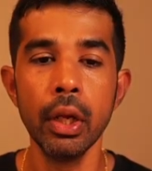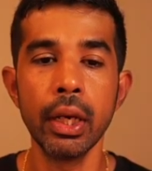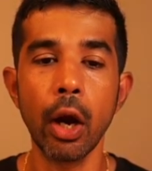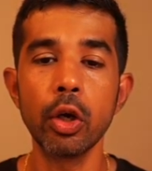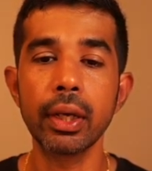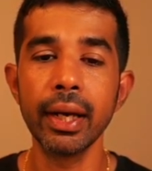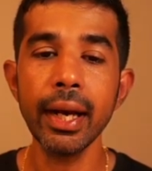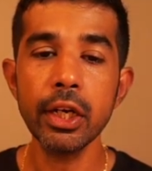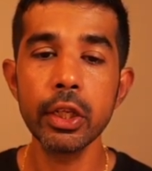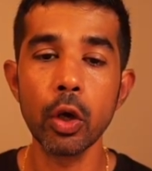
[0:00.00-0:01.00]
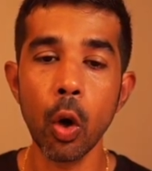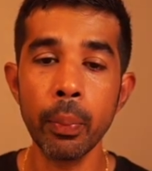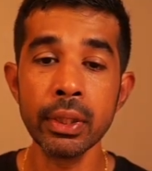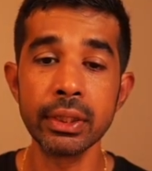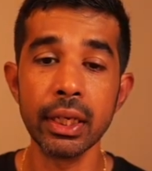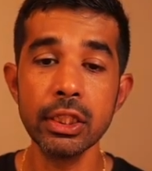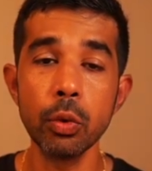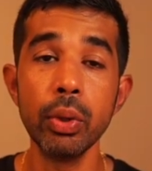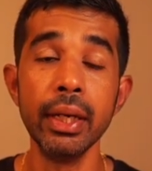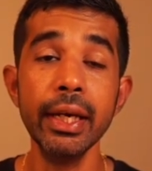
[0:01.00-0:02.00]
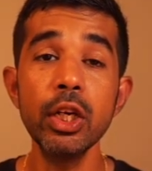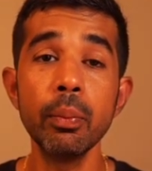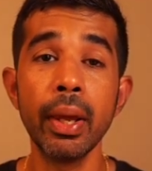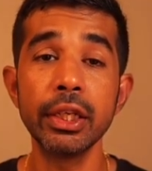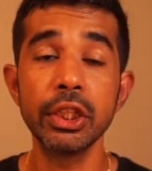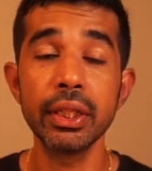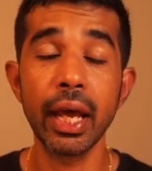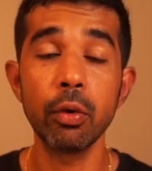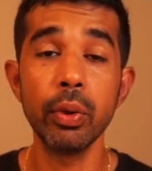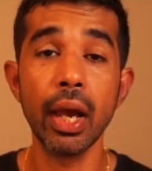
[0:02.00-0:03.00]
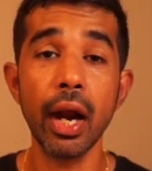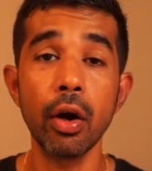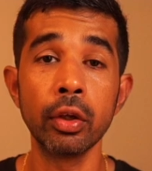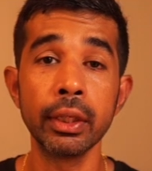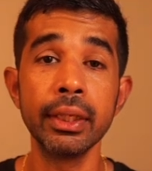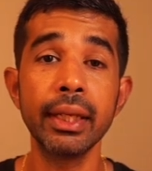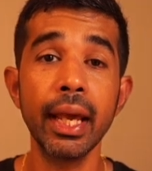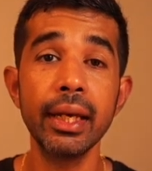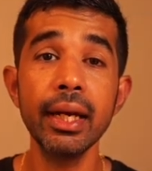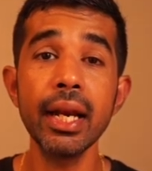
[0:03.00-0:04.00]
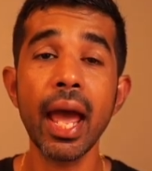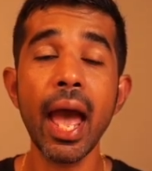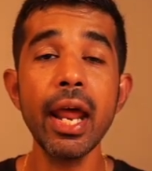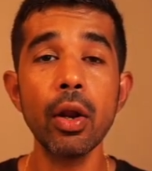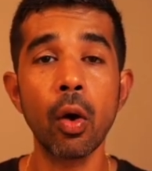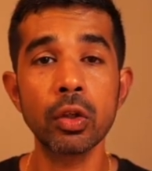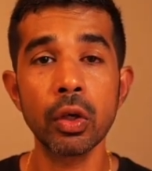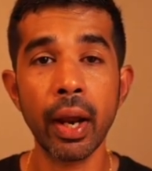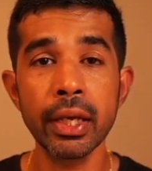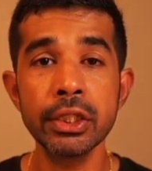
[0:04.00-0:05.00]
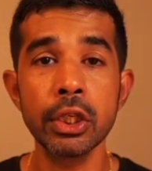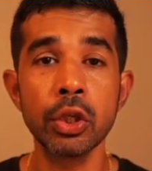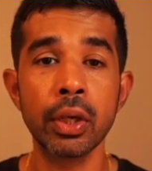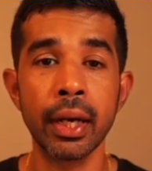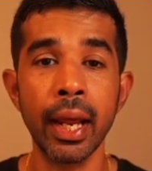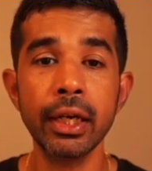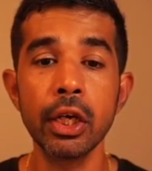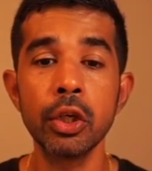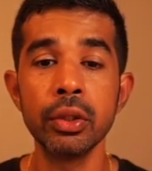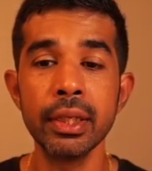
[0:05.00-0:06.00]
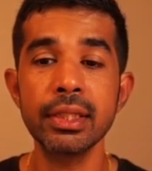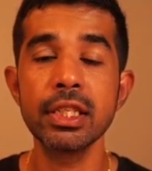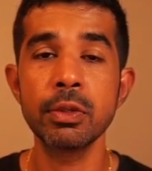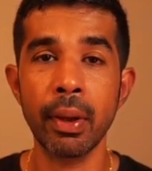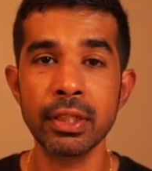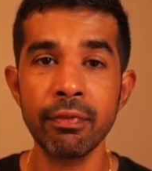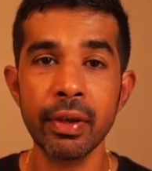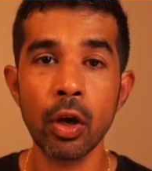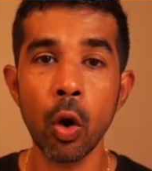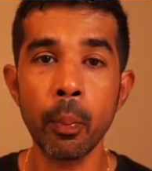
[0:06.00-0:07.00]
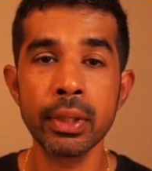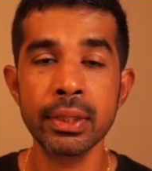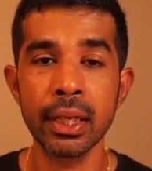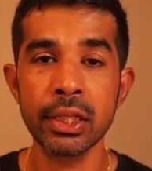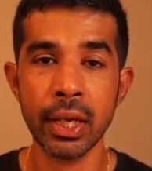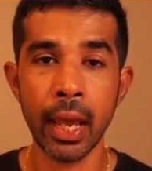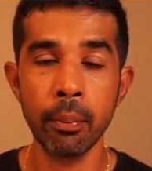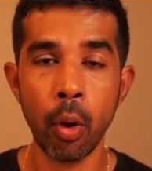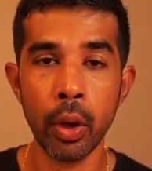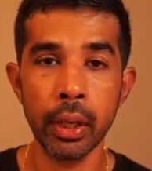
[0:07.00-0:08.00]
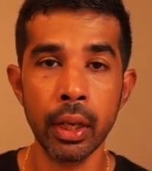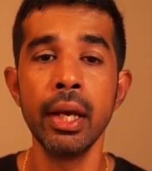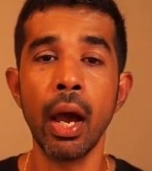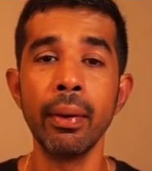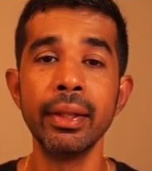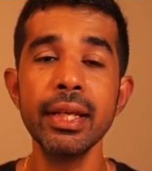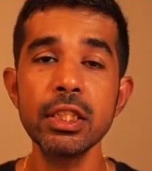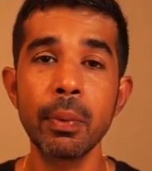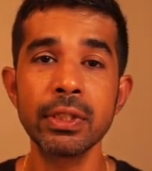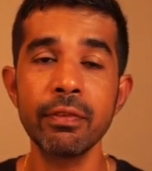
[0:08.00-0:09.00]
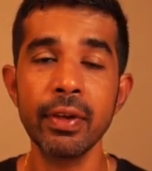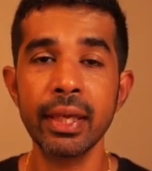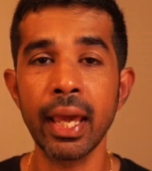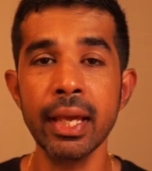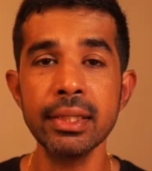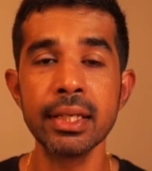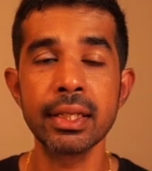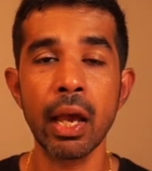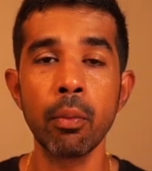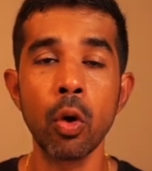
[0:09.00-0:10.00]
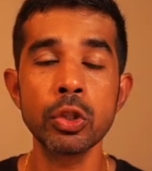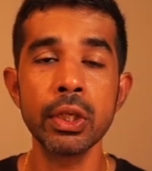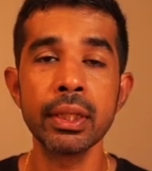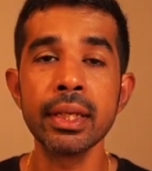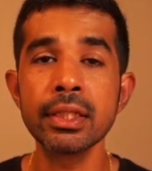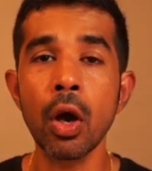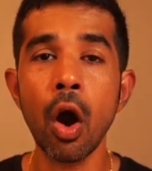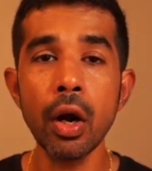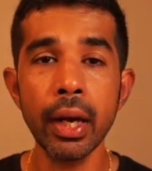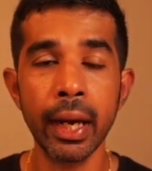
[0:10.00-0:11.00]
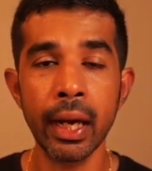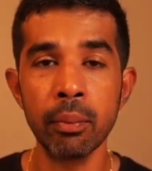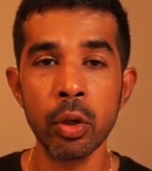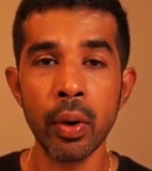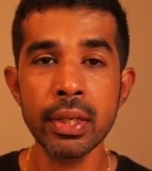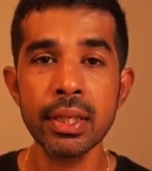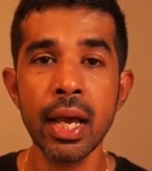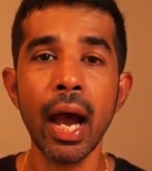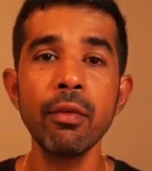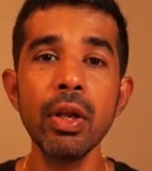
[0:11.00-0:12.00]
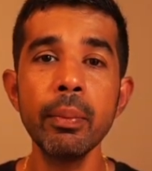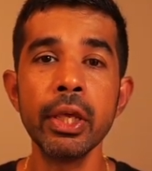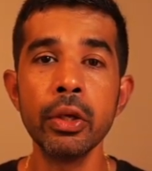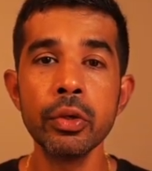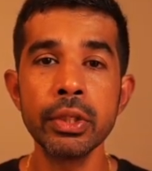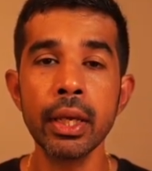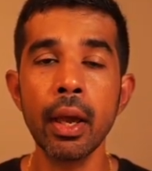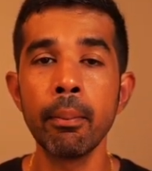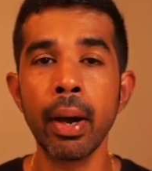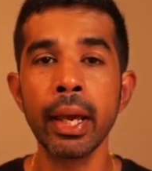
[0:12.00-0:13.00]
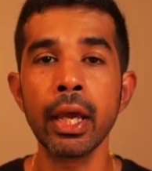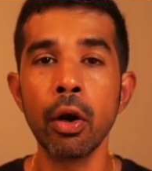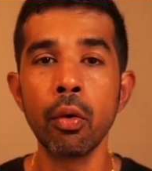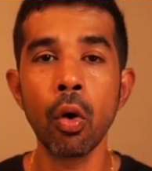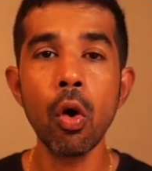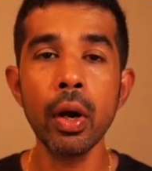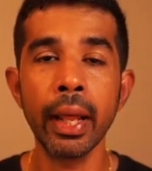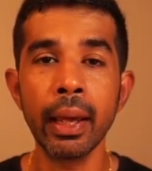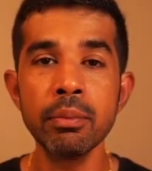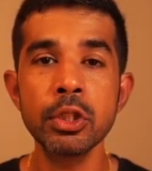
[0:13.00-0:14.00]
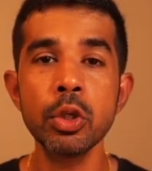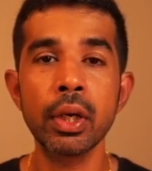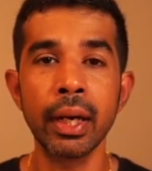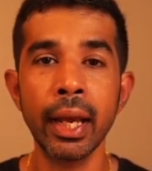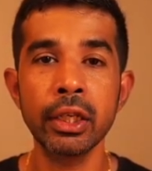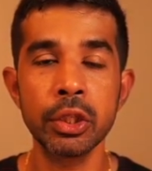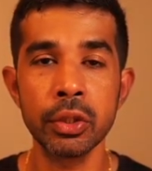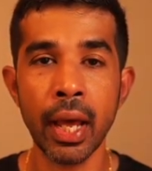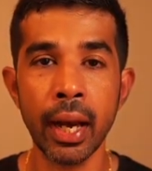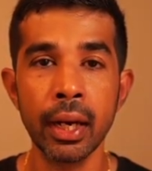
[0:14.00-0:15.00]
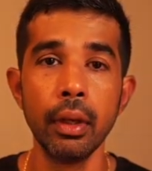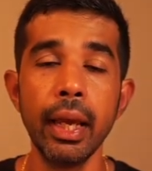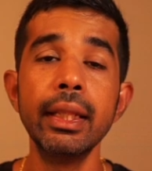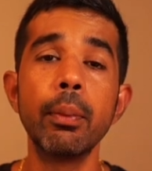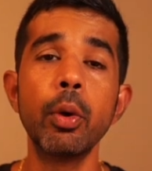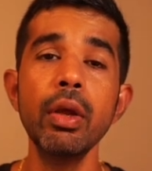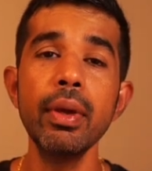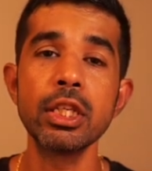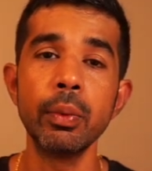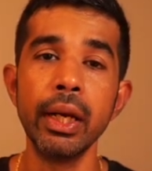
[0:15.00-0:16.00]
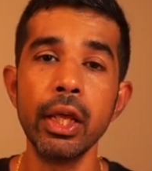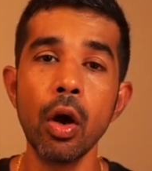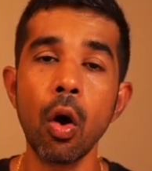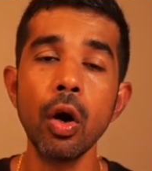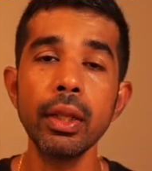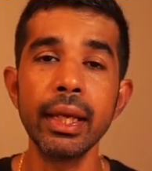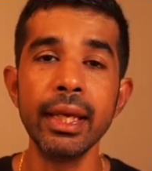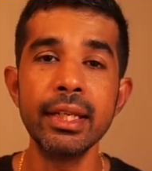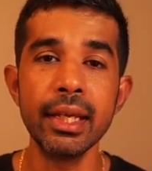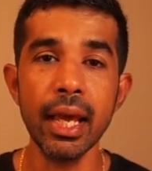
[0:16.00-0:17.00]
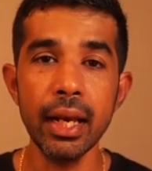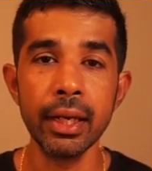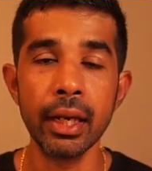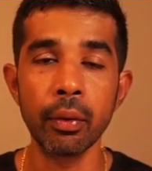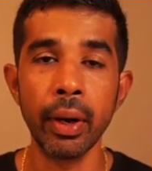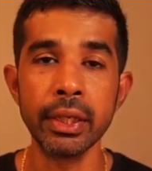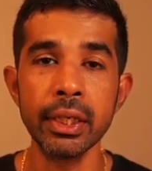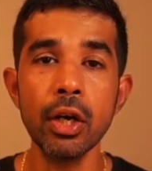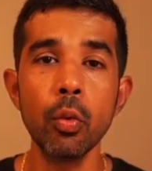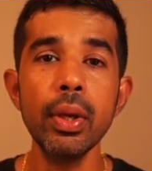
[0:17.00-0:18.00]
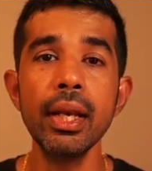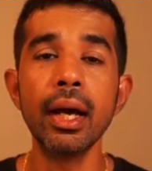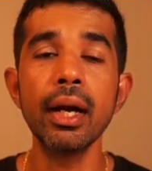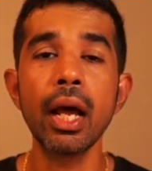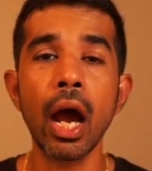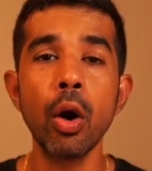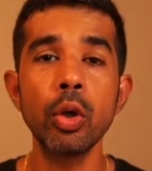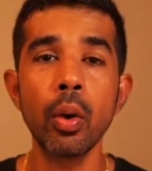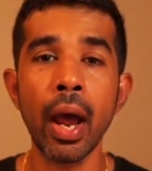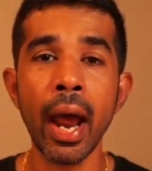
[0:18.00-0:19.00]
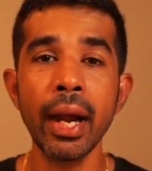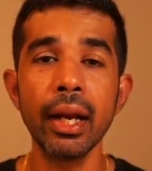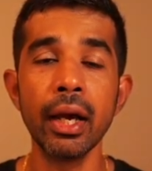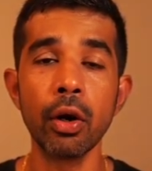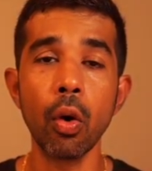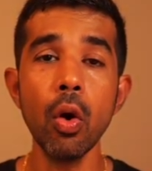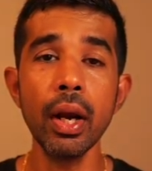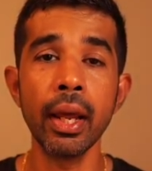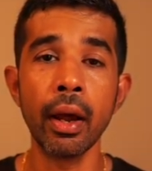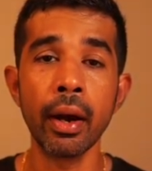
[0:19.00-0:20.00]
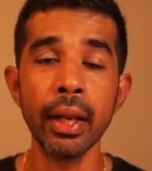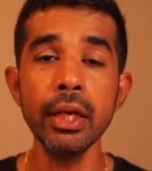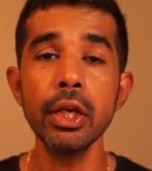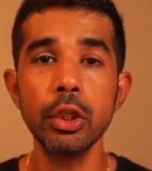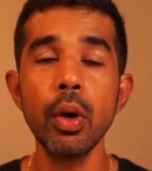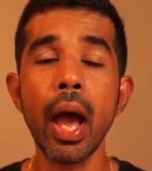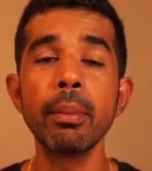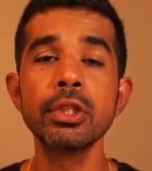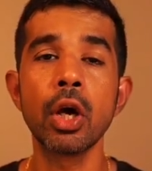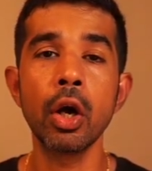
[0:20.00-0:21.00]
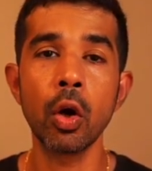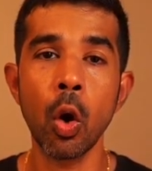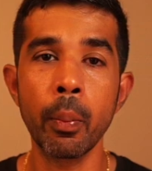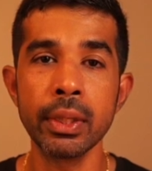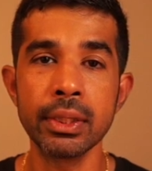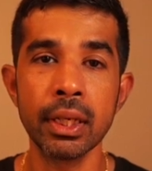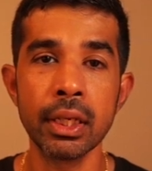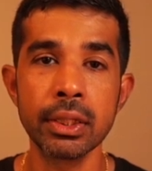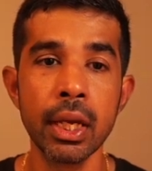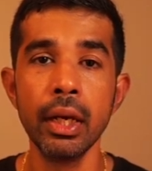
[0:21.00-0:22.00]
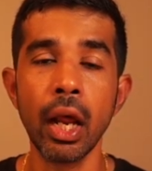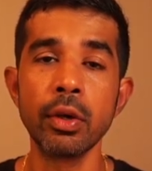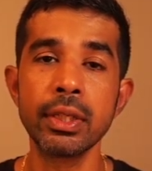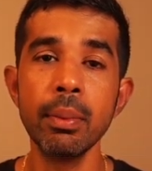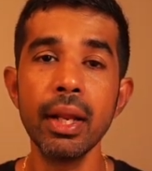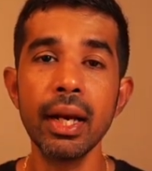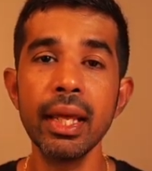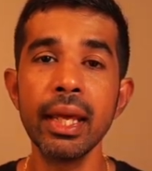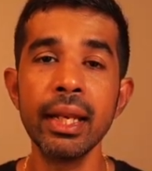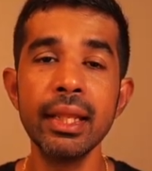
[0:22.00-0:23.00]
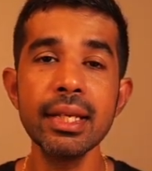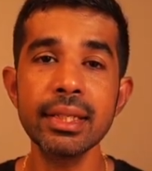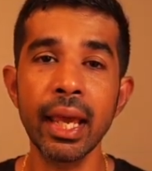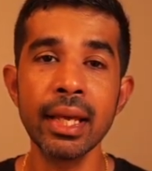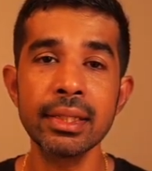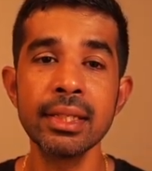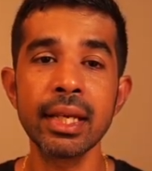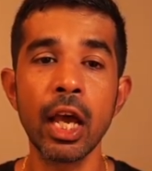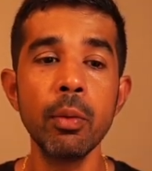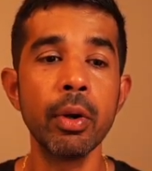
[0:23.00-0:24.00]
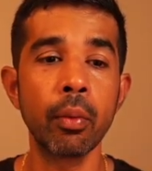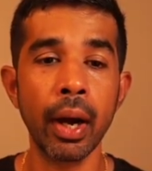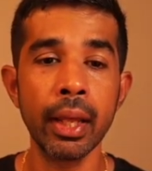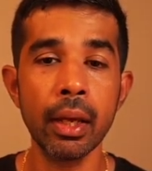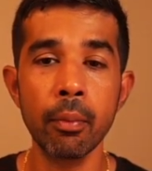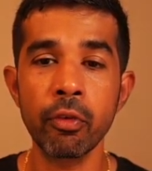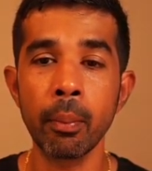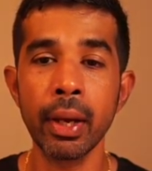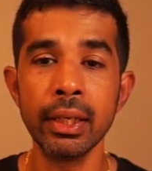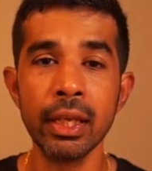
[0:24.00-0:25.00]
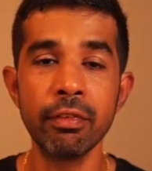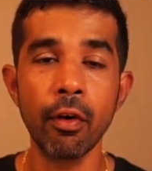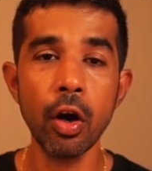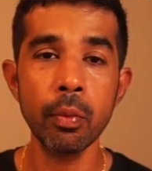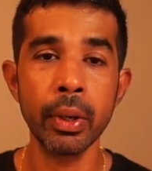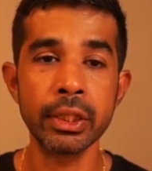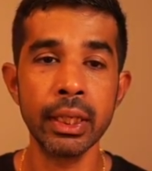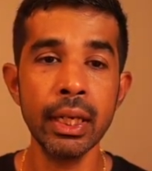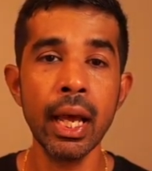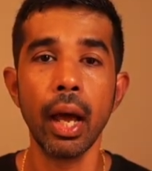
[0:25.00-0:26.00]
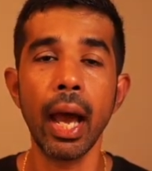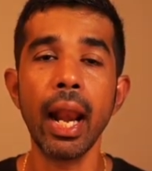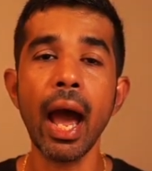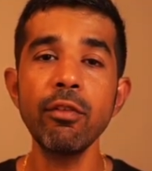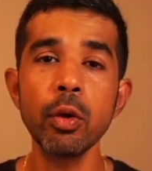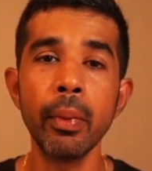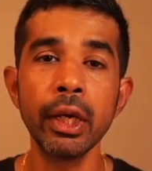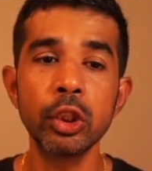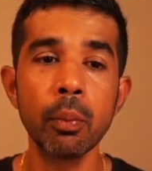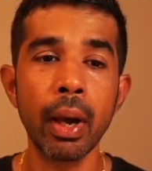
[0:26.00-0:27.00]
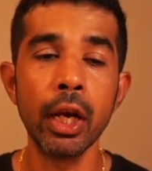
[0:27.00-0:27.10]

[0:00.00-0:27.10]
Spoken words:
Now to connect to the OpenSearch, we'll need to make sure that we are authenticated and authorized to connect to this specific OpenSearch endpoint. Now in this specific case, since I'm hosting this on AWS, I will be using my role names to connect to that. In the previous video on the ETL integration, we learned how to add a role ARN to Amazon OpenSearch. Now similarly, in this case, since I'll be running from my default machine, I'll have to make sure my